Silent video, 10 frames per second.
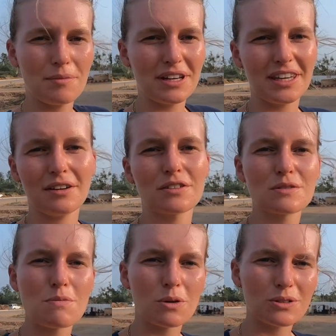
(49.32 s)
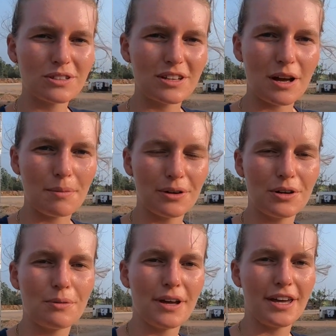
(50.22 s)
making a small stop on
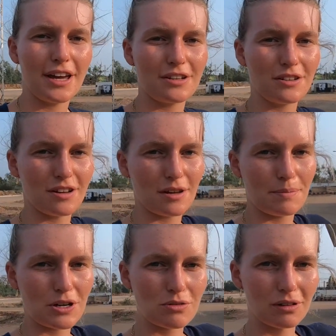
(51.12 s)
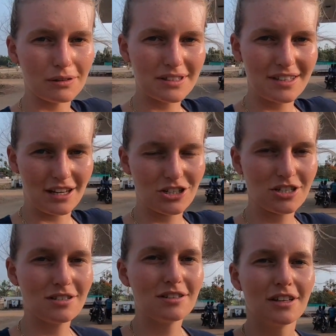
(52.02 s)
the way at the petrol
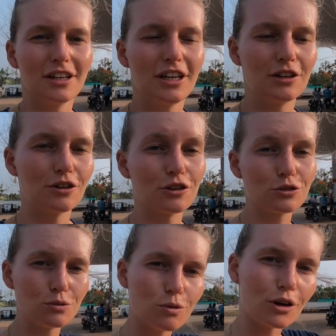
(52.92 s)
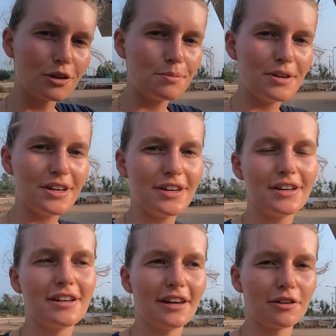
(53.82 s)
station in order to walk a
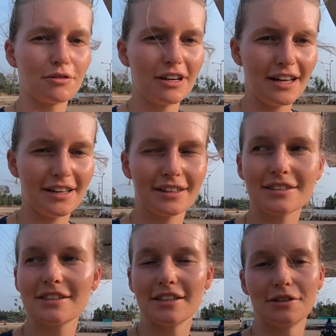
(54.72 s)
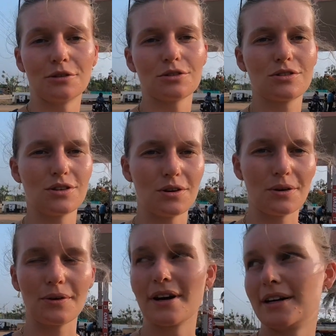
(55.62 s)
bit, like relax, and
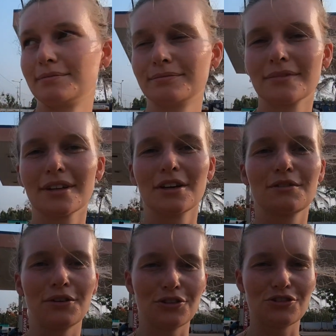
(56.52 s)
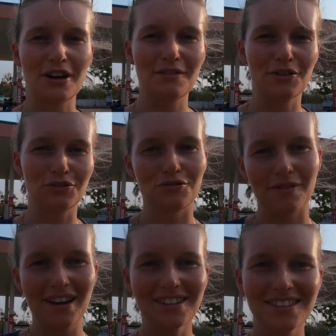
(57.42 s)
also for the driver to
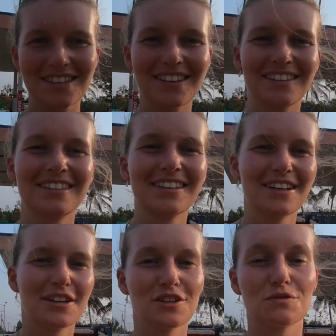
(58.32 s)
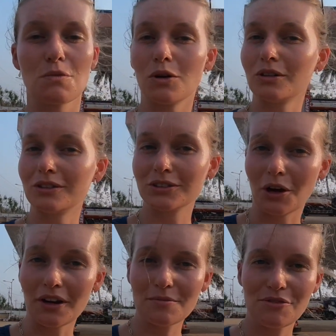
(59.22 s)
rest, small
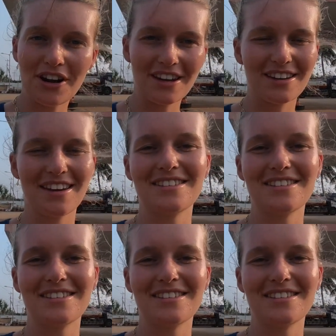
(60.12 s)
toilet break, and